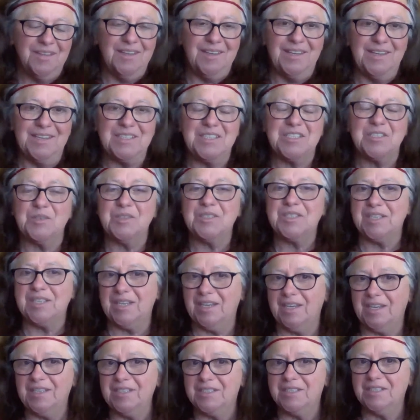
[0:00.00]
And so it's a
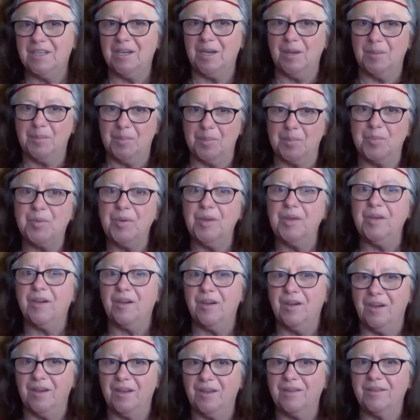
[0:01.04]
heads up, a
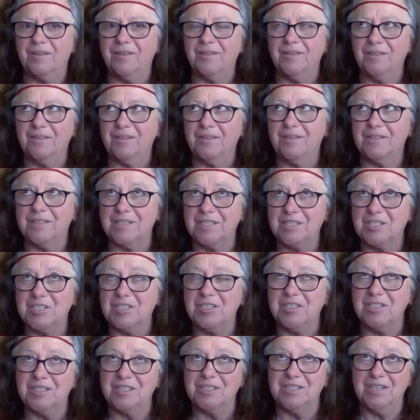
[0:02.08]

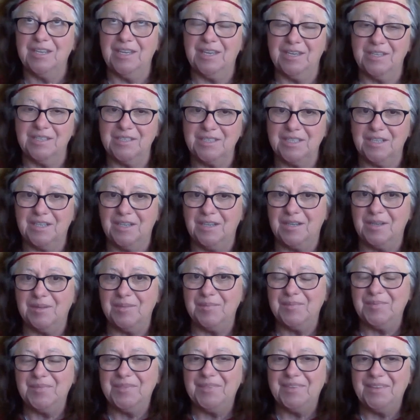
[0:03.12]
precognition heads up
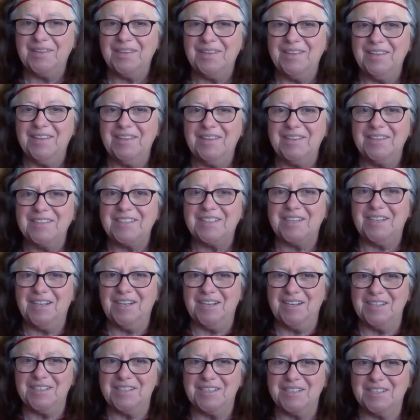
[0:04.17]
to
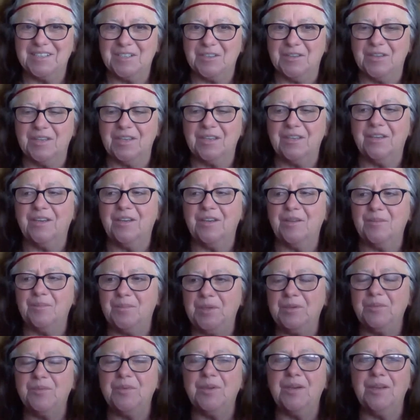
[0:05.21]
us going,
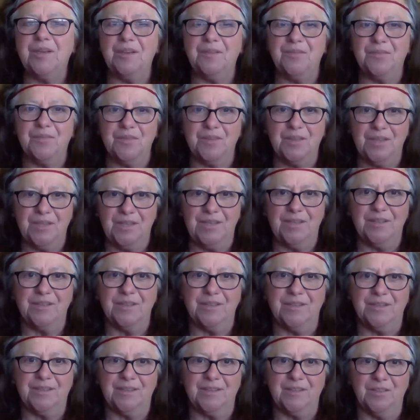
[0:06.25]
be ready for the
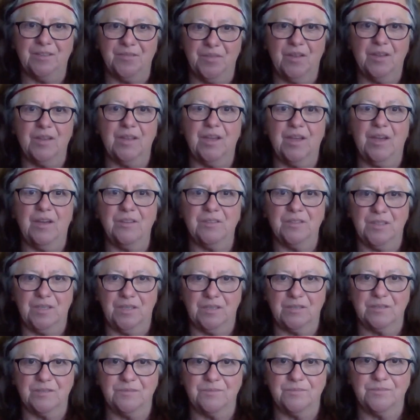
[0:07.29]
healing and the fallout
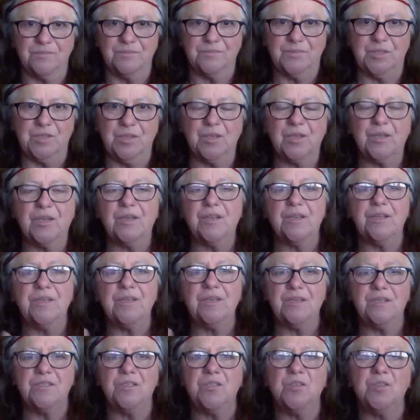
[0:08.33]
later. You're going to
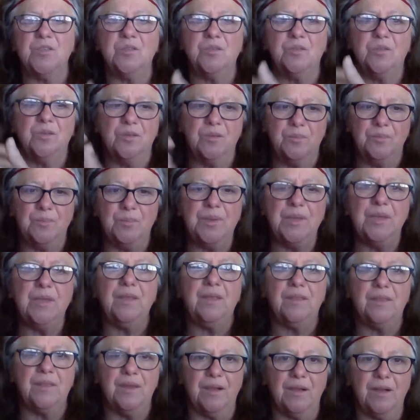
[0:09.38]
need to
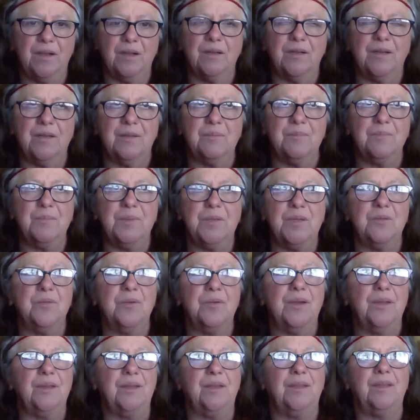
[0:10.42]
be there and be
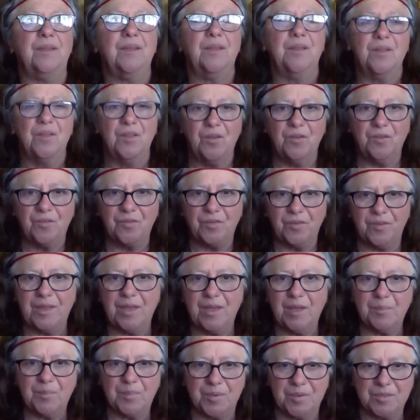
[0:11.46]
ready for
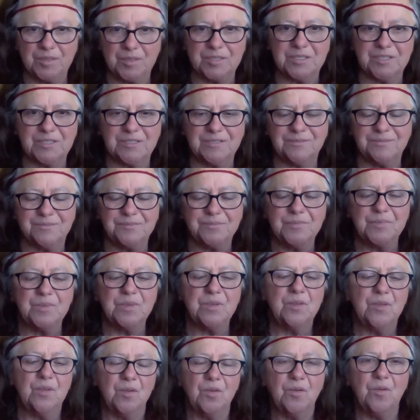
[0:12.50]
that person
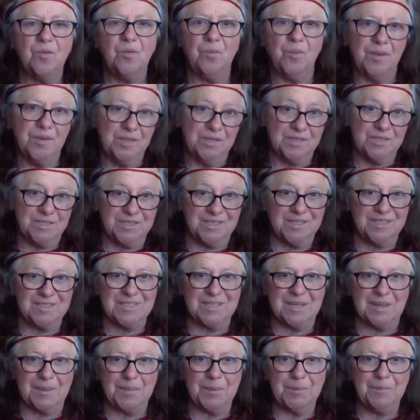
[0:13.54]
when this does
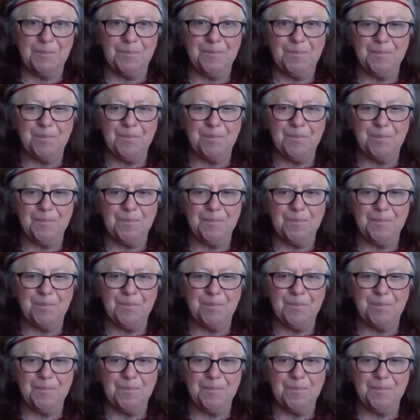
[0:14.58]
happen.